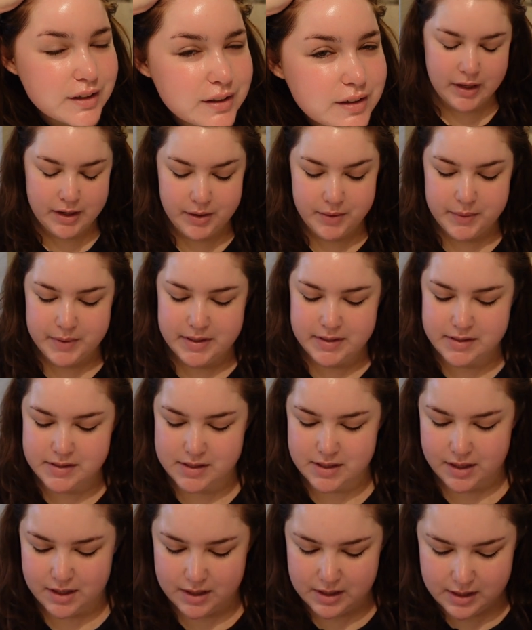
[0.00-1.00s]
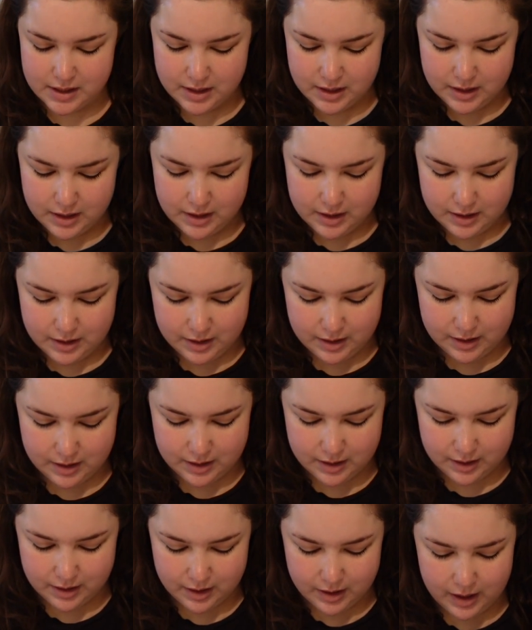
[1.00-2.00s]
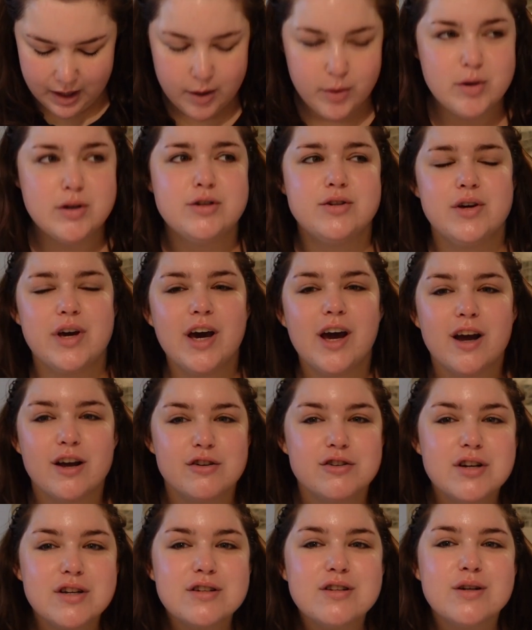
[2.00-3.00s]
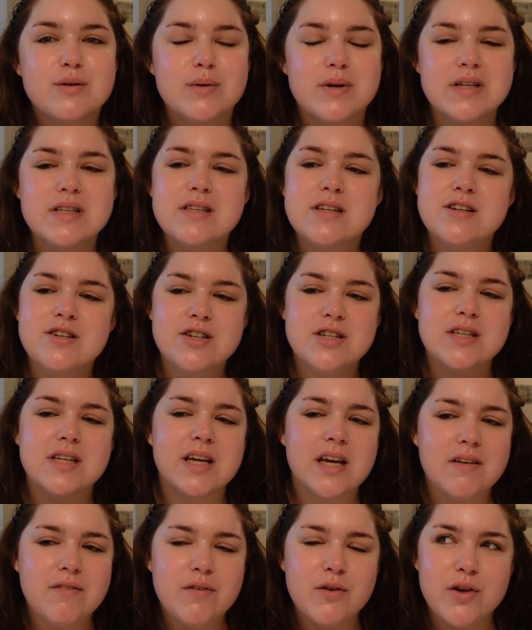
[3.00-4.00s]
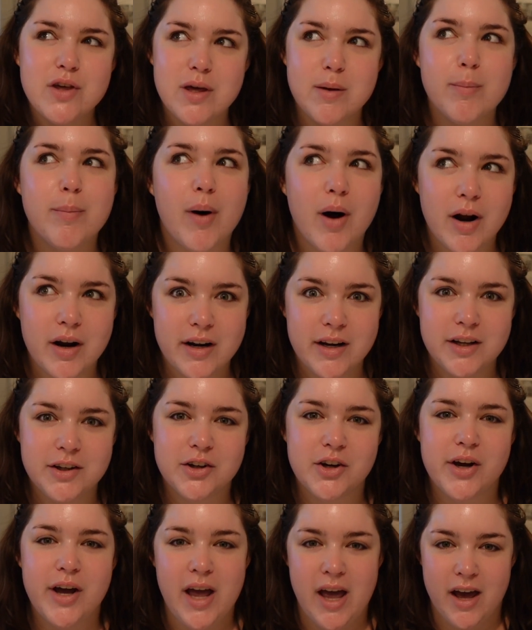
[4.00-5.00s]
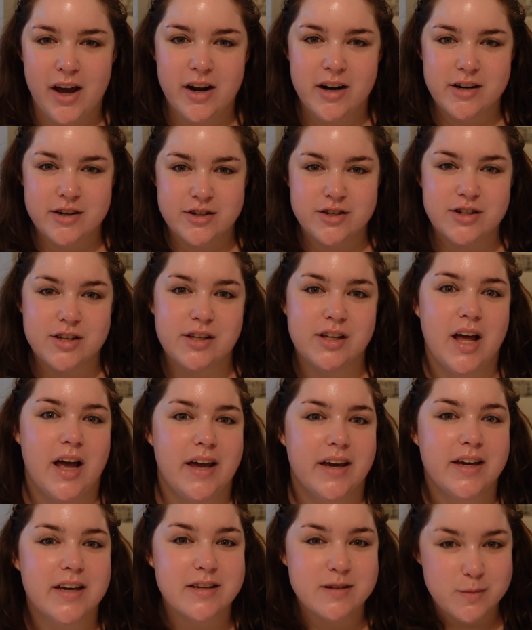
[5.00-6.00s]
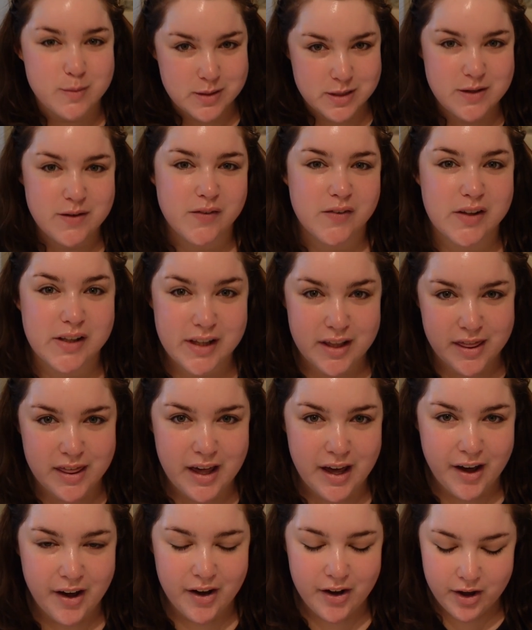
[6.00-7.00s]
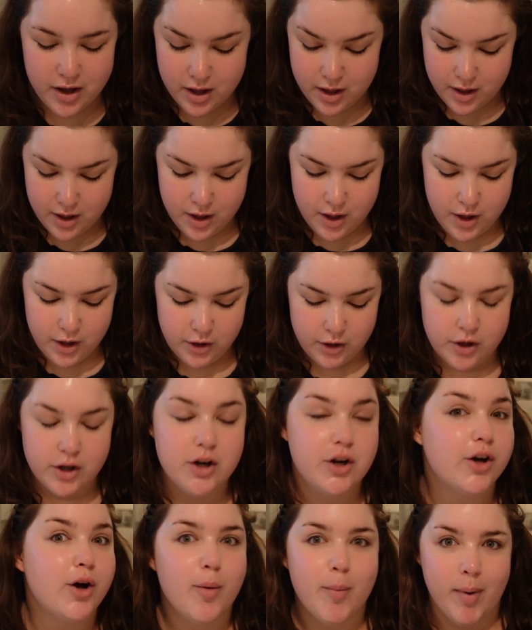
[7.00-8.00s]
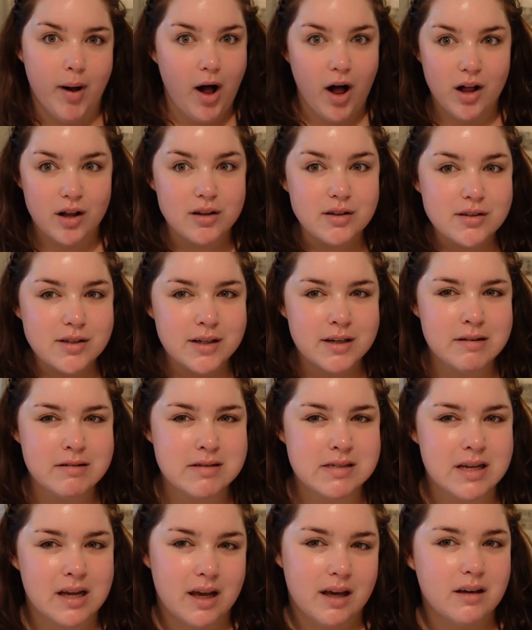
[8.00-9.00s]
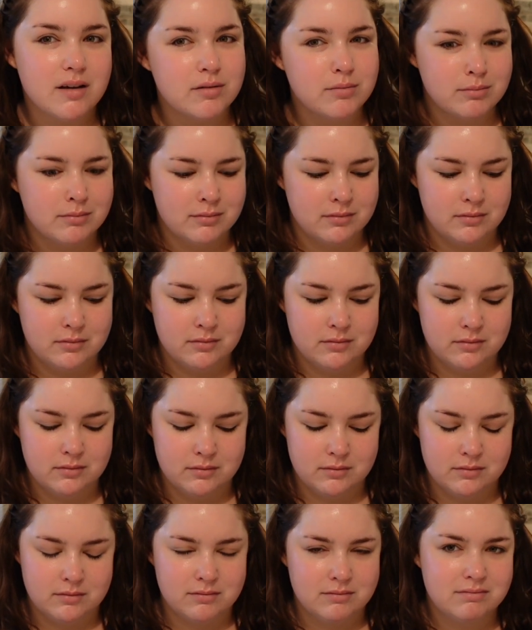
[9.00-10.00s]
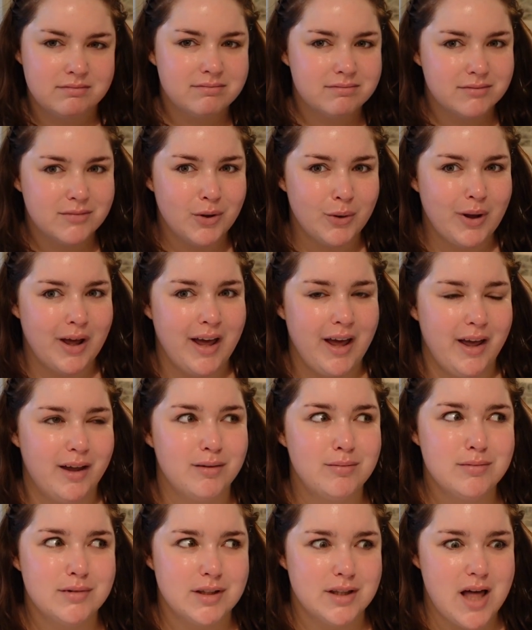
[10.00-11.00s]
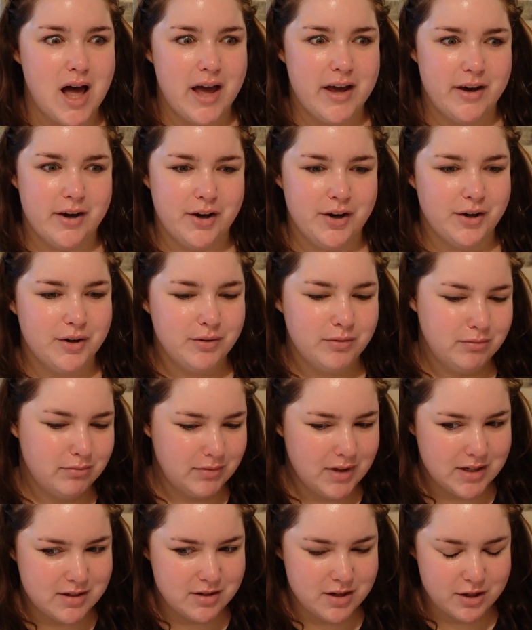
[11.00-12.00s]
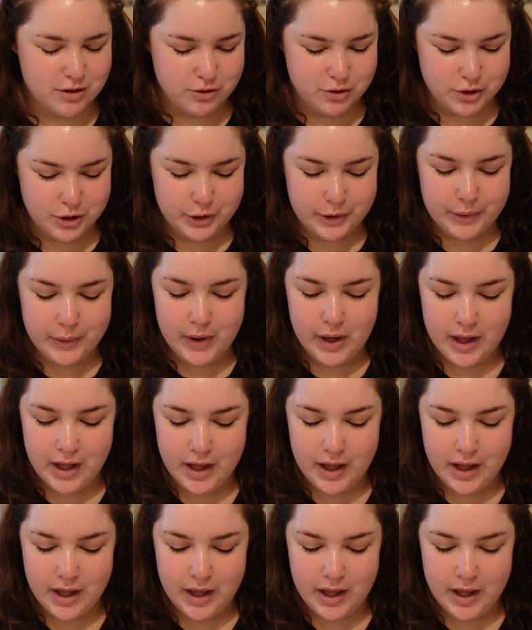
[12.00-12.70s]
Anyways, I went to a hairdresser once and she's like, if you keep parting your hair, like specifically there, you're gonna go bald. And I was like, okay, liar, that's not true.